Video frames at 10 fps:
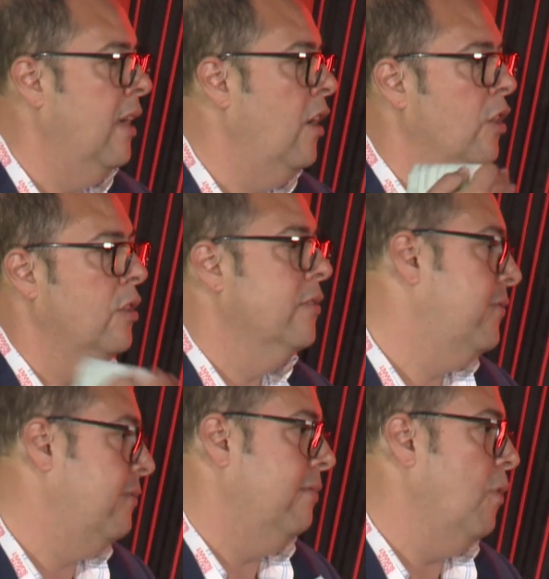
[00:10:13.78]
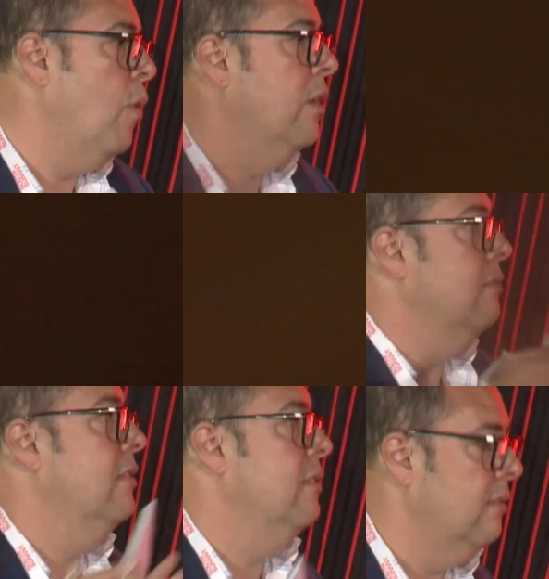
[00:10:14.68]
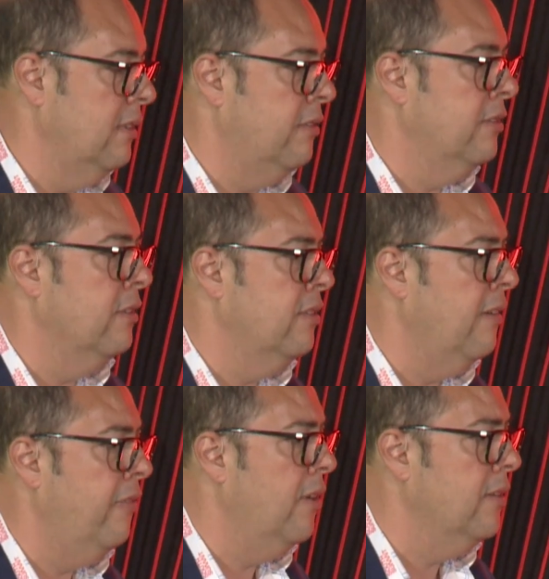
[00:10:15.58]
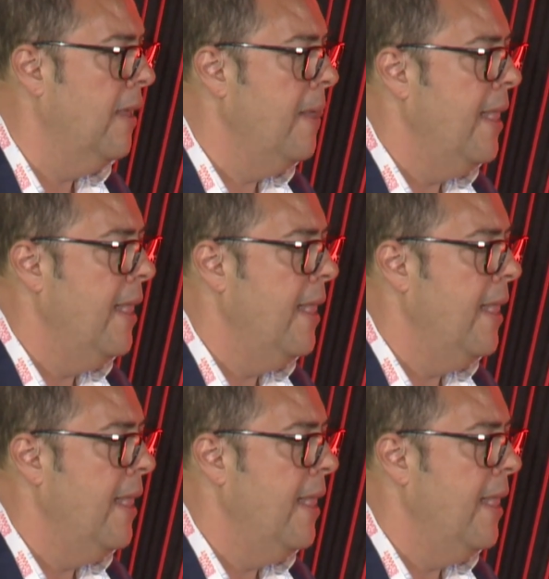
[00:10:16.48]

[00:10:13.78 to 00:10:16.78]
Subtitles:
lot of water, it results in a flood.